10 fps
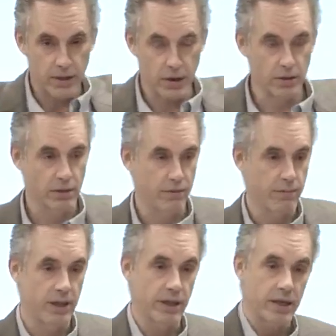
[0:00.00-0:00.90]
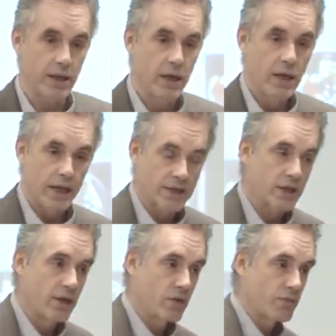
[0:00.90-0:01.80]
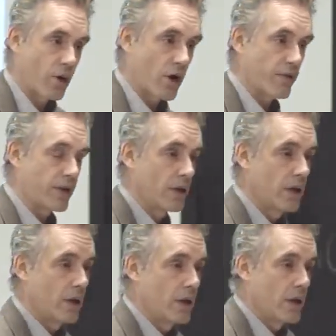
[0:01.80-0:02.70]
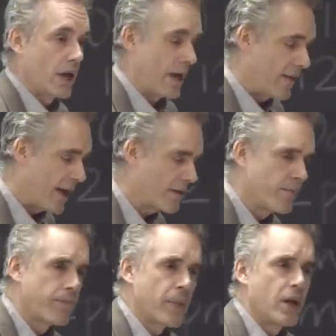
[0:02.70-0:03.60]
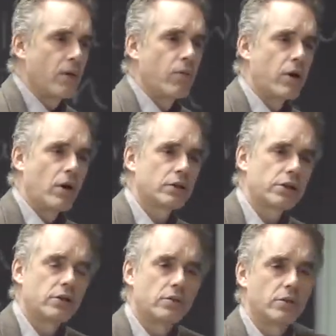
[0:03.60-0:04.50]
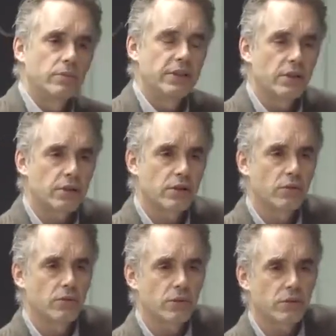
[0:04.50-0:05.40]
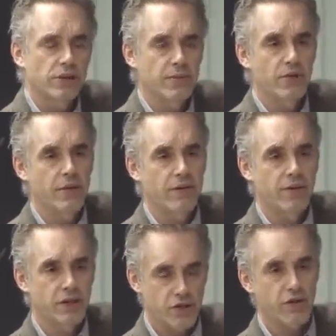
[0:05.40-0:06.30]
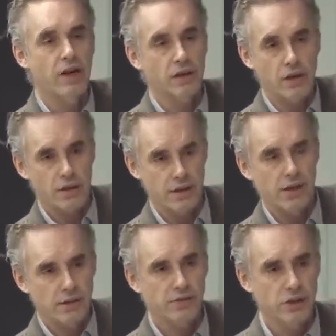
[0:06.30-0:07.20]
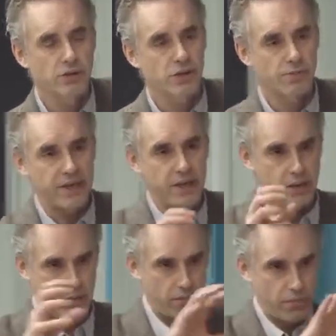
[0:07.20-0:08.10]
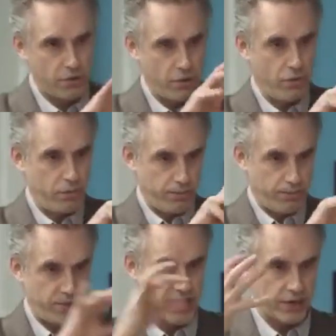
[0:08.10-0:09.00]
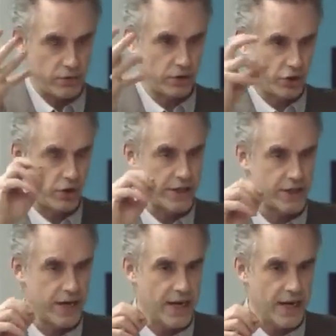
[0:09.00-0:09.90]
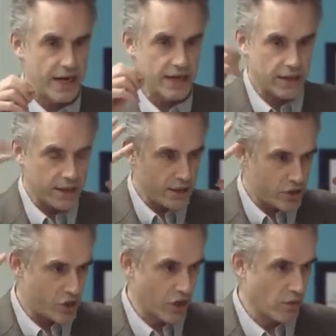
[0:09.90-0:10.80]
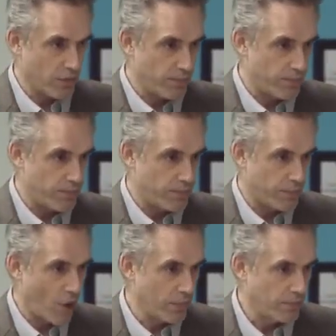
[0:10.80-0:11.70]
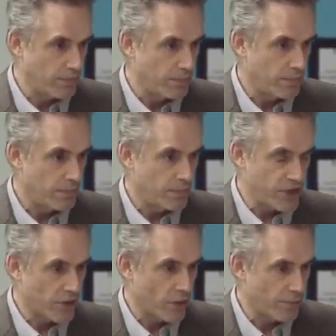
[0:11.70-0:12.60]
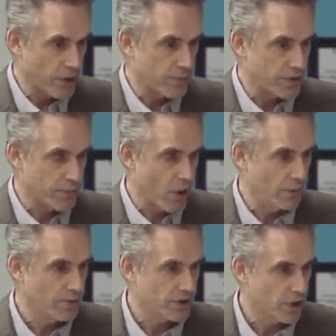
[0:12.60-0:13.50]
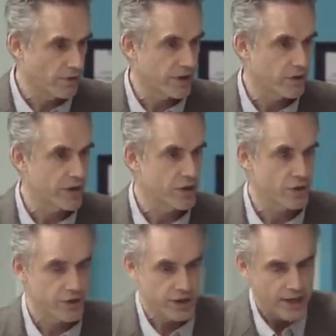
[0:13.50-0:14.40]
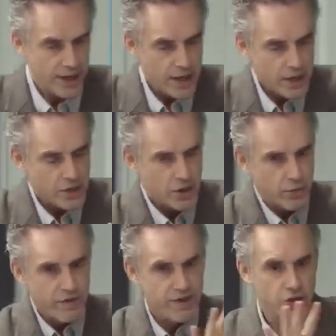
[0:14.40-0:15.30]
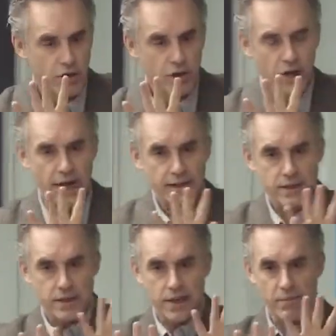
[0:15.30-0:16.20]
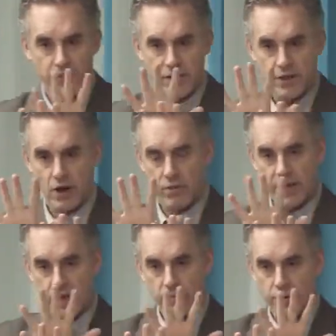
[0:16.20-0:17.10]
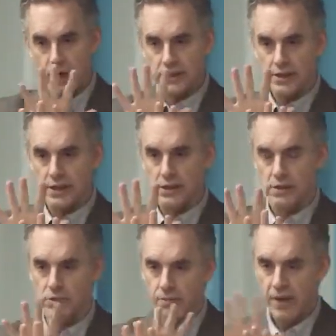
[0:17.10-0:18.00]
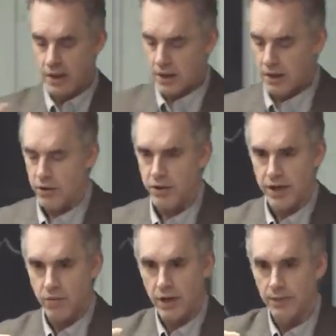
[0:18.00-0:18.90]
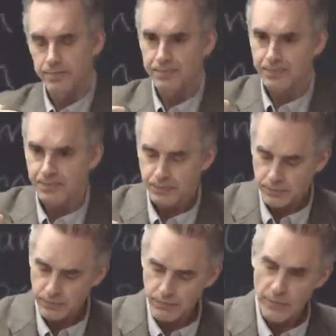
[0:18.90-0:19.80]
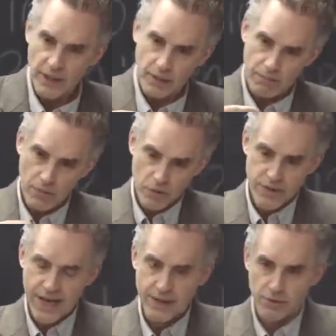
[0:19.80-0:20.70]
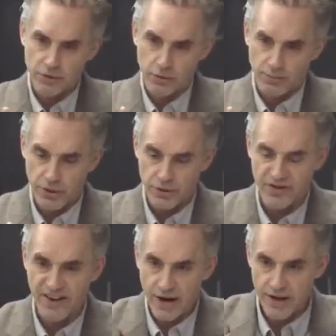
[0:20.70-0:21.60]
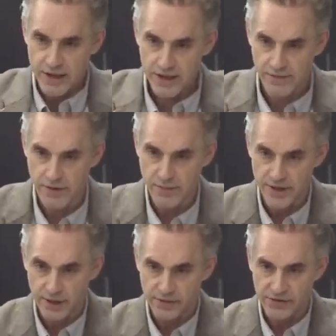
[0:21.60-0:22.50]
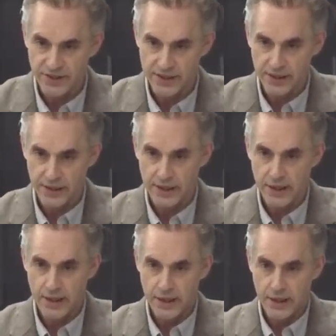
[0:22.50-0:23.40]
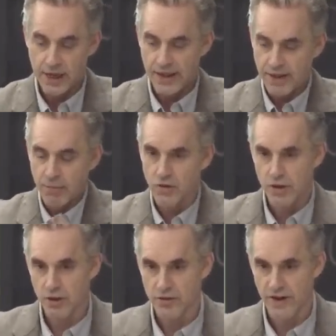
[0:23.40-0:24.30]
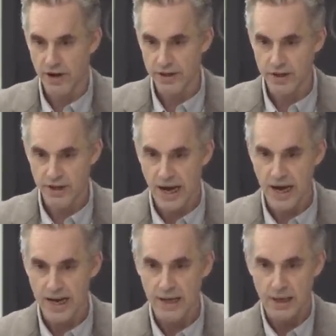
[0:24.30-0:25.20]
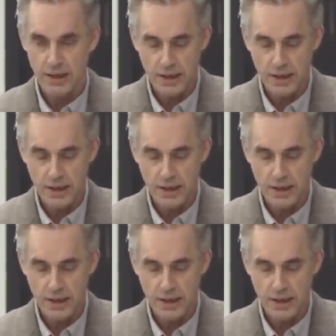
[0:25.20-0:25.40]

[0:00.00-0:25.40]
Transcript: our cognitive ability. That's a huge part of it. And then we also seem to have constructed ourselves, so to speak, through sexual choice into these general purpose problem-solving creatures. And so we've internalized some of the Darwinian process. So you think, well, most animals will produce variants of themselves physically, and then most of those variants die.